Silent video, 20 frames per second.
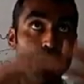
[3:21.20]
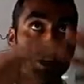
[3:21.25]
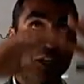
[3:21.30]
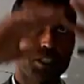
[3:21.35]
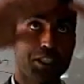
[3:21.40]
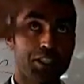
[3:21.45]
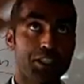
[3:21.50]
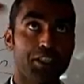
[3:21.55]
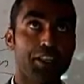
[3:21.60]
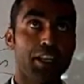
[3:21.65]

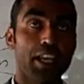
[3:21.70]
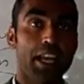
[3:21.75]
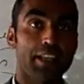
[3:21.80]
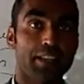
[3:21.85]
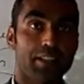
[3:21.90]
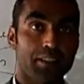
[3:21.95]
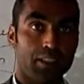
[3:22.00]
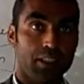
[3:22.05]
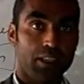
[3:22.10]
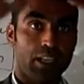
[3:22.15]
because
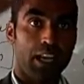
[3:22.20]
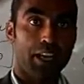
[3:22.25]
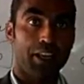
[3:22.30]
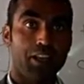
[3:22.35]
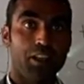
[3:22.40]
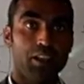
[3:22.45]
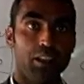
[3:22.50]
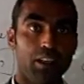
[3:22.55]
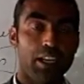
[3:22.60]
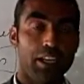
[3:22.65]
tree has
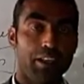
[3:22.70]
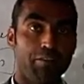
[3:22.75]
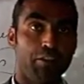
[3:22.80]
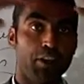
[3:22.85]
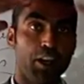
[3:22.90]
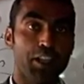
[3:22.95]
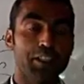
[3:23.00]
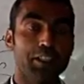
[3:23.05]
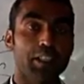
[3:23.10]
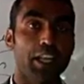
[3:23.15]

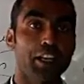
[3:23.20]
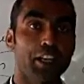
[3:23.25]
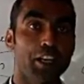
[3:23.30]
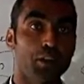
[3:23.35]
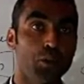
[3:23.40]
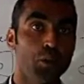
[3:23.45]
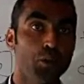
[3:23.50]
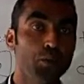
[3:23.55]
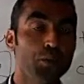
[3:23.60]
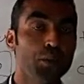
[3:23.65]
works
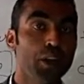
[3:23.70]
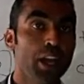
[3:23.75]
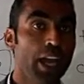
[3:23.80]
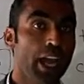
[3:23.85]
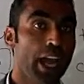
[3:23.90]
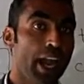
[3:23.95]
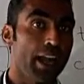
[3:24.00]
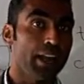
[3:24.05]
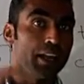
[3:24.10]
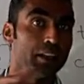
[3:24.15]
like a roof,
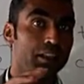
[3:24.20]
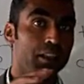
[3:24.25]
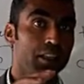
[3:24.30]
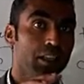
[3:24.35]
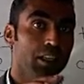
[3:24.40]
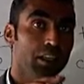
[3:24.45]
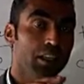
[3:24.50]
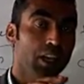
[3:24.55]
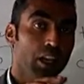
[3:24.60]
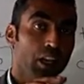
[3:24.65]

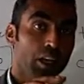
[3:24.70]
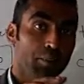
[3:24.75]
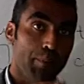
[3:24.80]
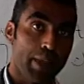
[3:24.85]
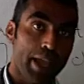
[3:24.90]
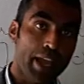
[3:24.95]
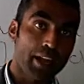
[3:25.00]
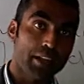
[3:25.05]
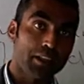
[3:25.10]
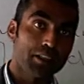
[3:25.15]
and the
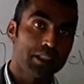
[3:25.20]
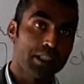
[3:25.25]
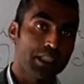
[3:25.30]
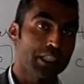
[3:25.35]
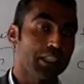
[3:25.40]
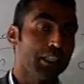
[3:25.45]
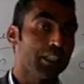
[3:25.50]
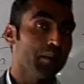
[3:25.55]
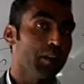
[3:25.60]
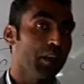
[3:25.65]

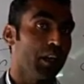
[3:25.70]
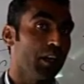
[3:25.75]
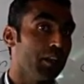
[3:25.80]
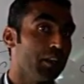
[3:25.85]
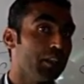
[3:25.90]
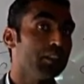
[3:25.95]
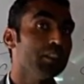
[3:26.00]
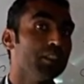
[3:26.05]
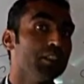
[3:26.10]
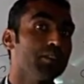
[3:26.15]
man sitting
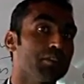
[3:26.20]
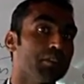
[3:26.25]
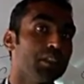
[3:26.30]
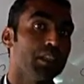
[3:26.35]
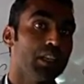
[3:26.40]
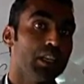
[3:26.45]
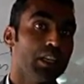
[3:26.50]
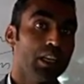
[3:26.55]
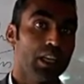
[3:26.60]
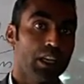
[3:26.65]
under the
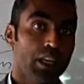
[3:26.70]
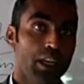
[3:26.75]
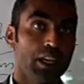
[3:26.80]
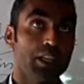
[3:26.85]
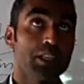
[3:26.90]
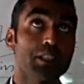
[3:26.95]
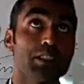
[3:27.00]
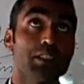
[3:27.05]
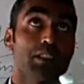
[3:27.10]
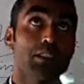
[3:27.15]
tree
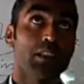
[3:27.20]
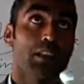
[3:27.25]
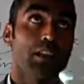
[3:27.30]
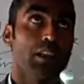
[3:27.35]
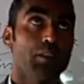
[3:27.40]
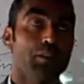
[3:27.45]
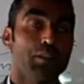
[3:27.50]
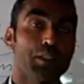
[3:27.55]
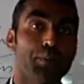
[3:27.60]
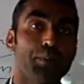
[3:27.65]
is
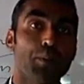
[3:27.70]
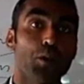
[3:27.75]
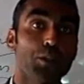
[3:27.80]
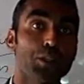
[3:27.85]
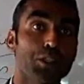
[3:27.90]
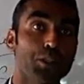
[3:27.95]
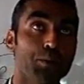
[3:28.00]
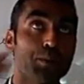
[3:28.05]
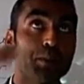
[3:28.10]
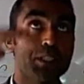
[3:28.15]

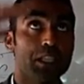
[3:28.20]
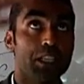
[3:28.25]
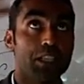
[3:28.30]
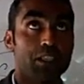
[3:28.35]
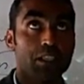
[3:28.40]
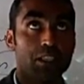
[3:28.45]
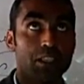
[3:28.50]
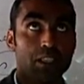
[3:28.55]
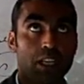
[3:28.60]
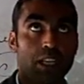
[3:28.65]
supposed to be
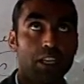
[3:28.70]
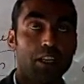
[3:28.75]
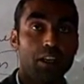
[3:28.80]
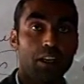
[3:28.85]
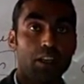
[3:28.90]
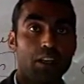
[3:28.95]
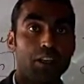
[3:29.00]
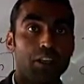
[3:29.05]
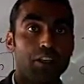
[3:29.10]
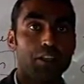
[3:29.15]
sit
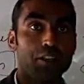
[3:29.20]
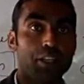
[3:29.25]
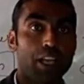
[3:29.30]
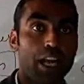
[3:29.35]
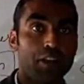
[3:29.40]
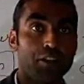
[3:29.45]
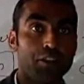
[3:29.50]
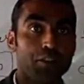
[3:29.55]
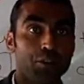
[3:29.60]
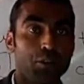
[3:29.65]

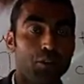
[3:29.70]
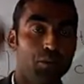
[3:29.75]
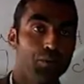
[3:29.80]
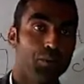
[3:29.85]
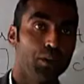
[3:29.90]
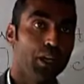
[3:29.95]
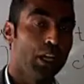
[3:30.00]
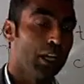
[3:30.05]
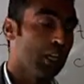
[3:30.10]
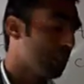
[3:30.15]
under that
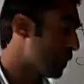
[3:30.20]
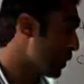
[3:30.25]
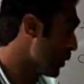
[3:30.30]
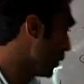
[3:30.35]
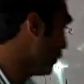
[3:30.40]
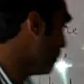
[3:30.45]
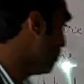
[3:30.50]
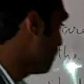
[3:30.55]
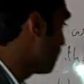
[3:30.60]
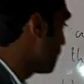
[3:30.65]
roof.
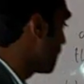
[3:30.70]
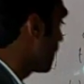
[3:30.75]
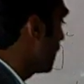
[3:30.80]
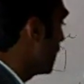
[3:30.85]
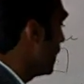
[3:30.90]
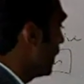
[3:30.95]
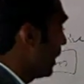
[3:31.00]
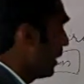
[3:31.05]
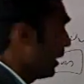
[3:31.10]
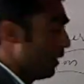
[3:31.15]
So
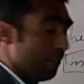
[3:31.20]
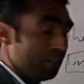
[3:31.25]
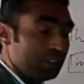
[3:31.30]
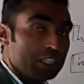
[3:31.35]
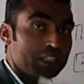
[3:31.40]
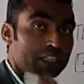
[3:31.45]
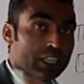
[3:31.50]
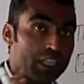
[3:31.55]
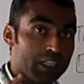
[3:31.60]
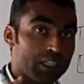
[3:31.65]

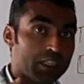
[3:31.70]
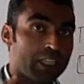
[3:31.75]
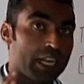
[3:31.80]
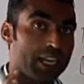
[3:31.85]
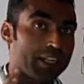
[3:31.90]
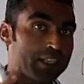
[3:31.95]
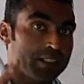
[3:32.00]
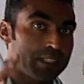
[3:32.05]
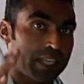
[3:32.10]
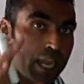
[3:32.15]
the
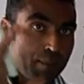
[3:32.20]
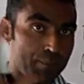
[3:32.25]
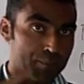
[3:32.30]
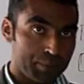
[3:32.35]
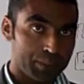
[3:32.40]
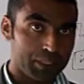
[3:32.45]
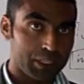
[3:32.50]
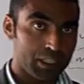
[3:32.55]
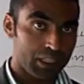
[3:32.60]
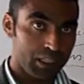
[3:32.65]
thing that is
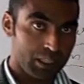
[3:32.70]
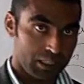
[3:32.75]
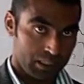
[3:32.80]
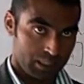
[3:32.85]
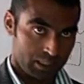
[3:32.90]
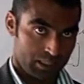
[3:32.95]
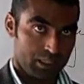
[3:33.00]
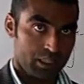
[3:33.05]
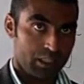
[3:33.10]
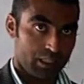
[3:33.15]

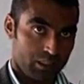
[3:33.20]
empty